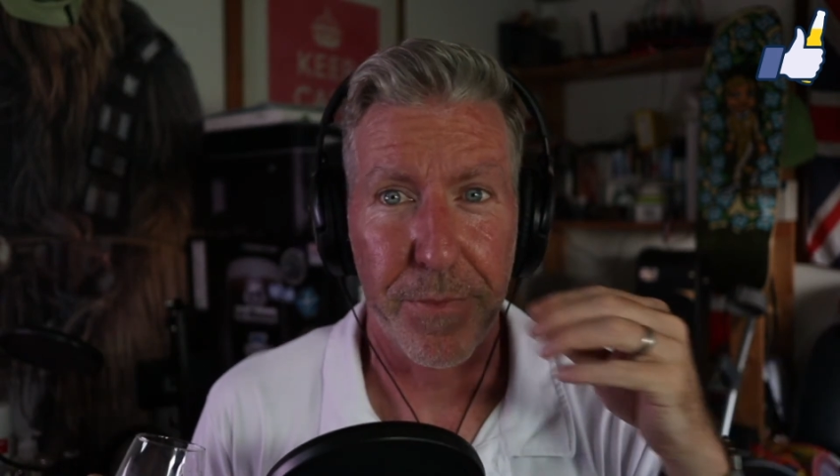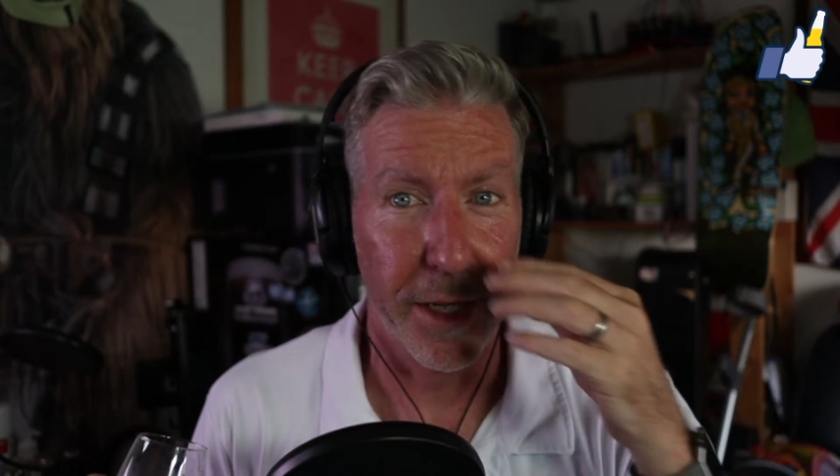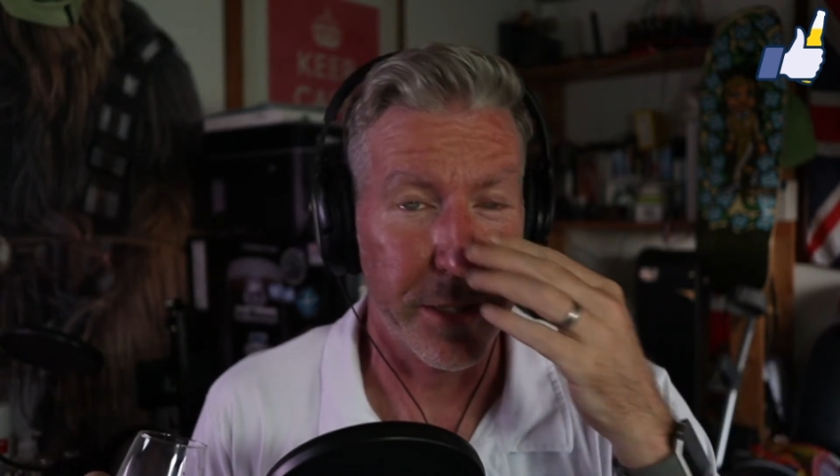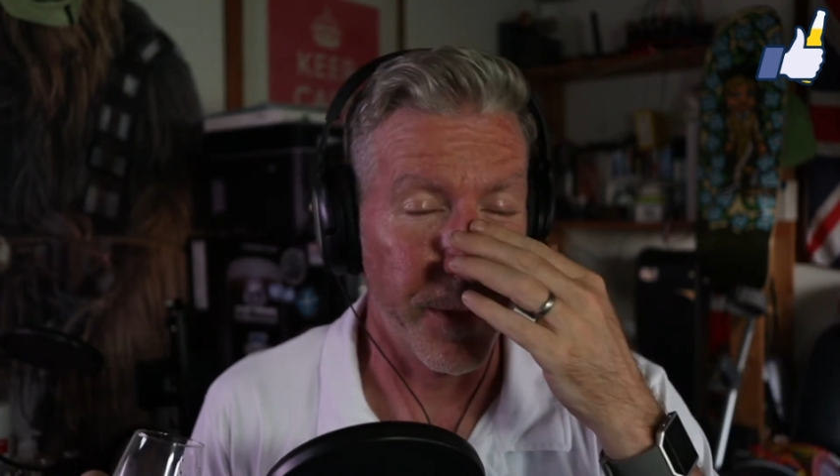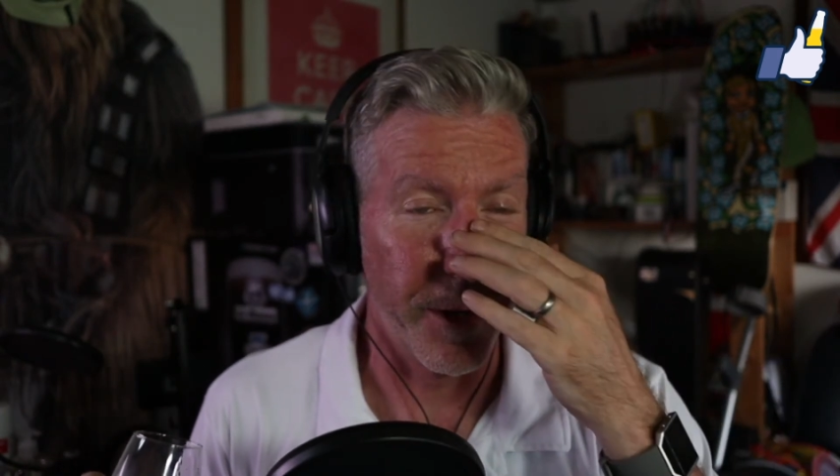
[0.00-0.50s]

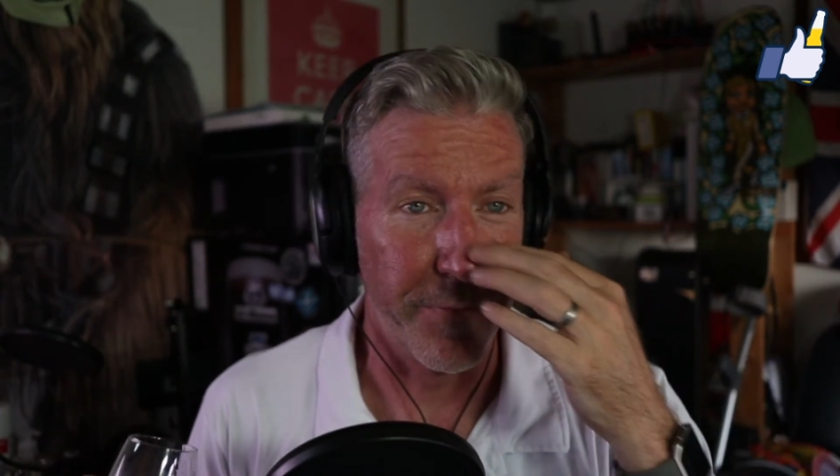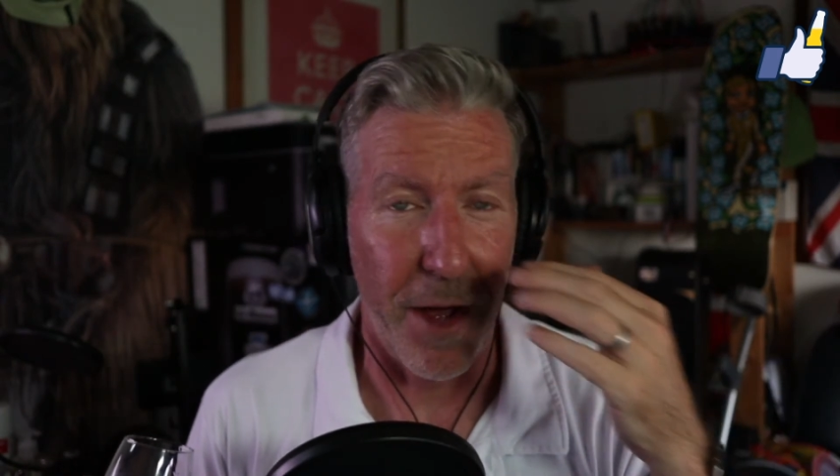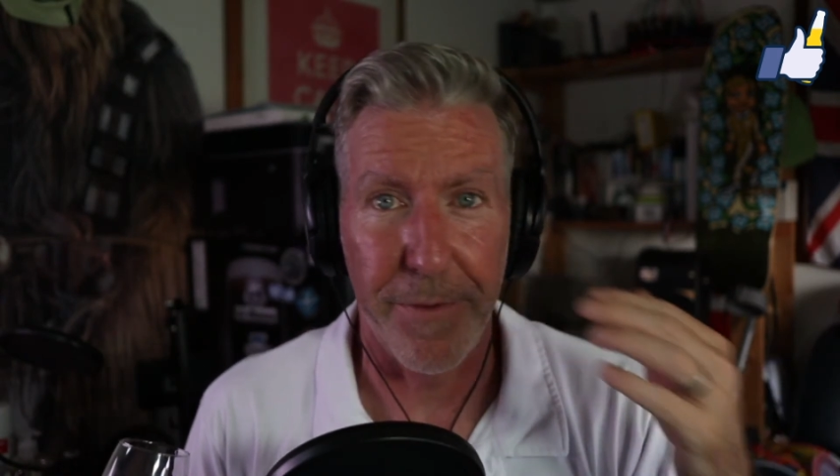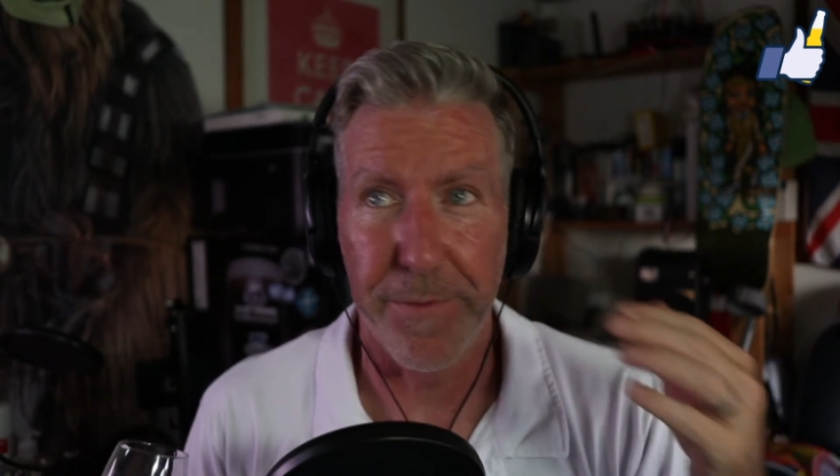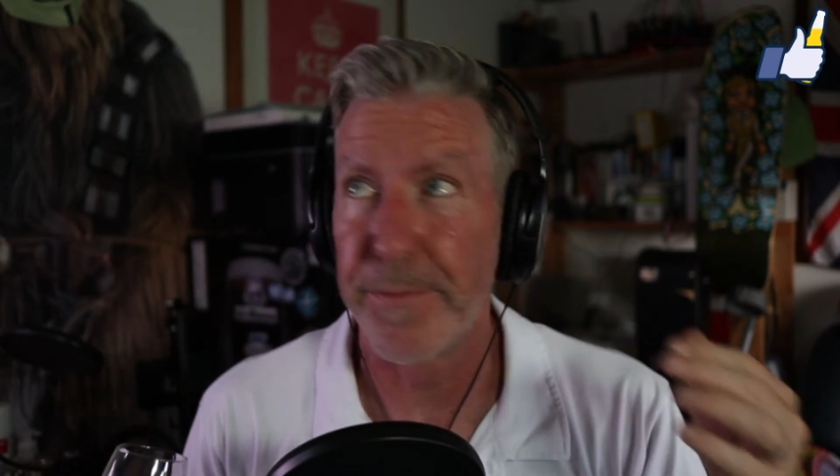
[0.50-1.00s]
It's
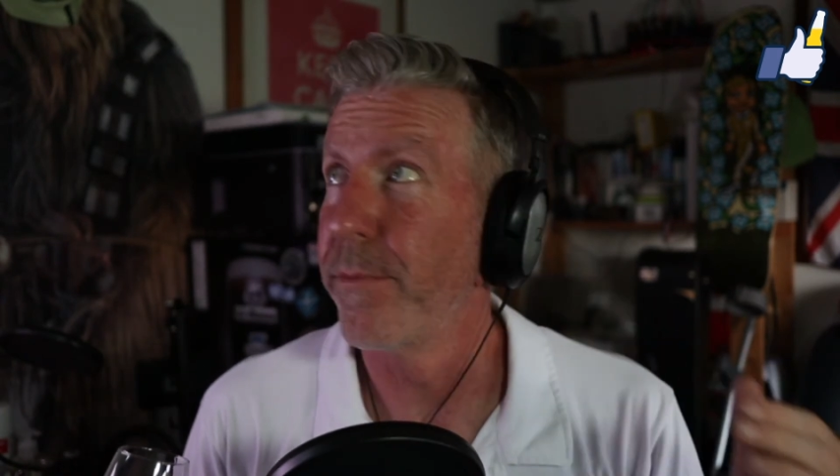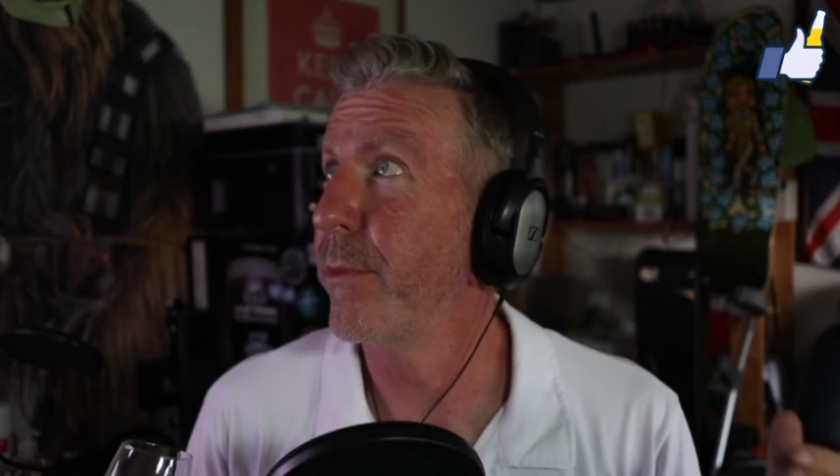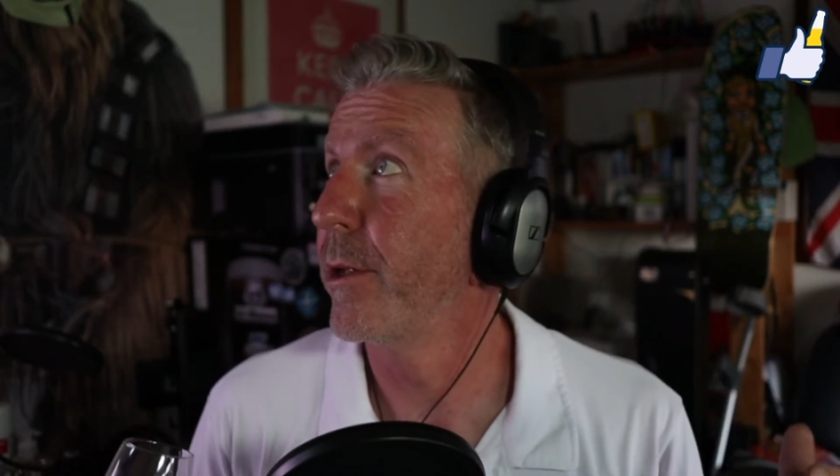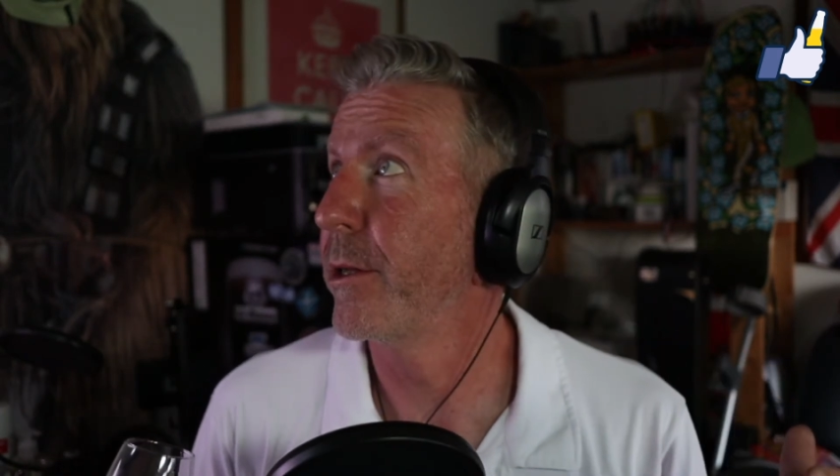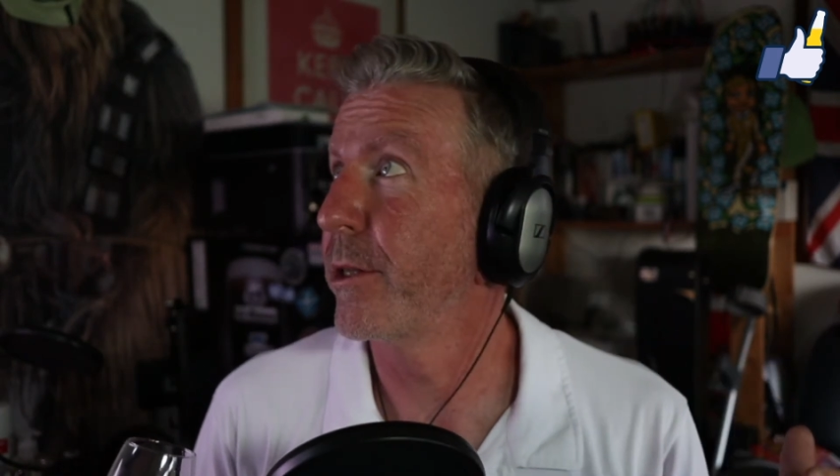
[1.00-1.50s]
about
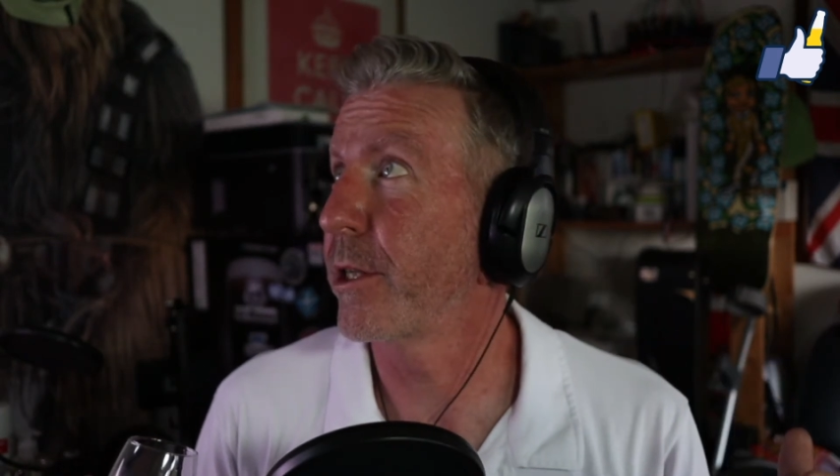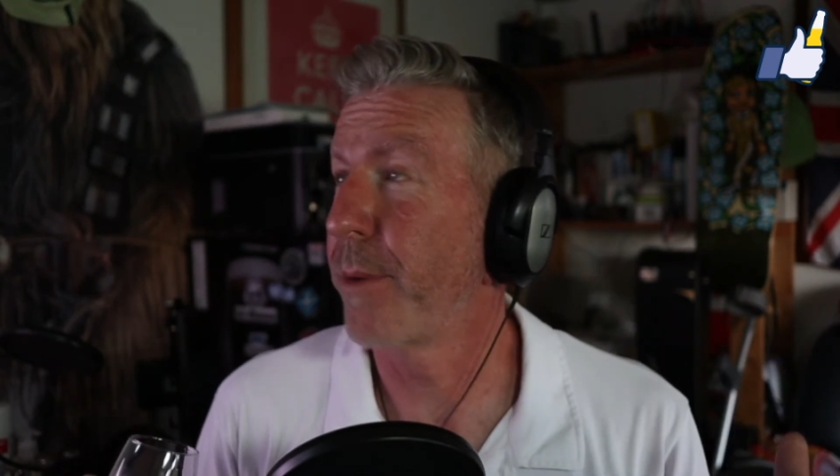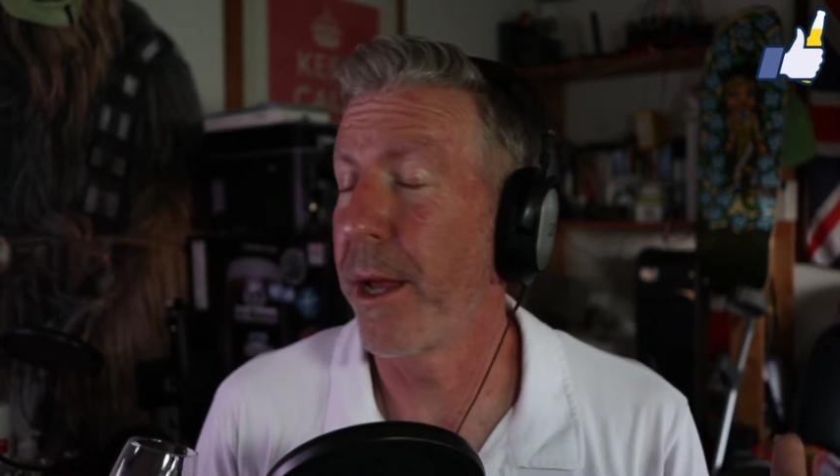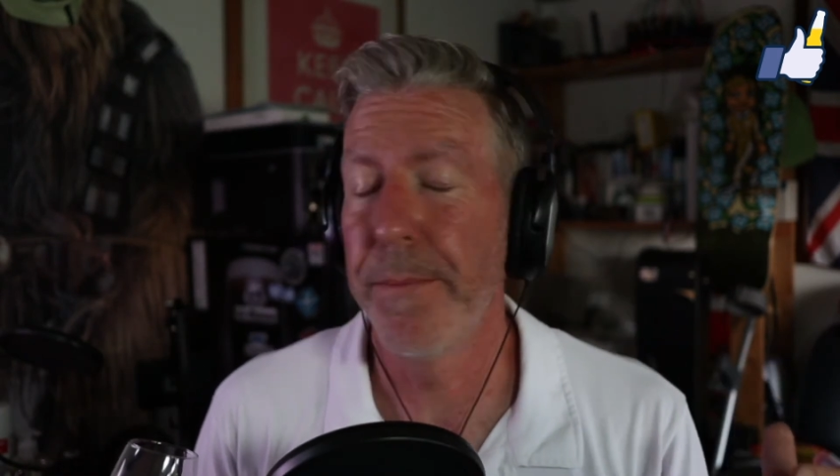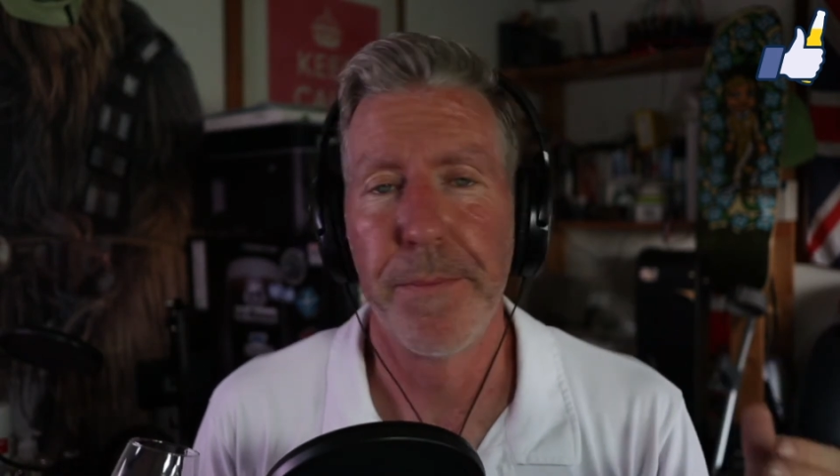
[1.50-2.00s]
6 p.m.